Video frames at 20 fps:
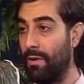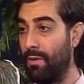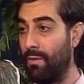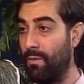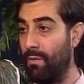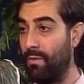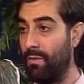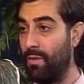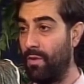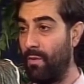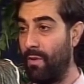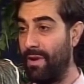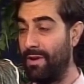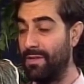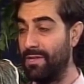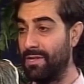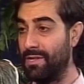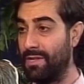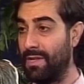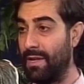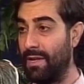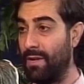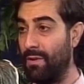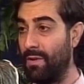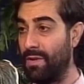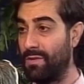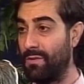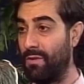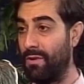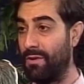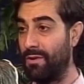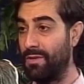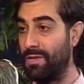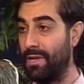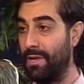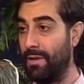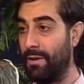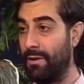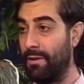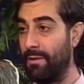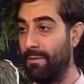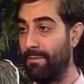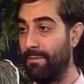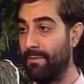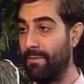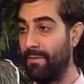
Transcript: the wages that U.S. workers can earn.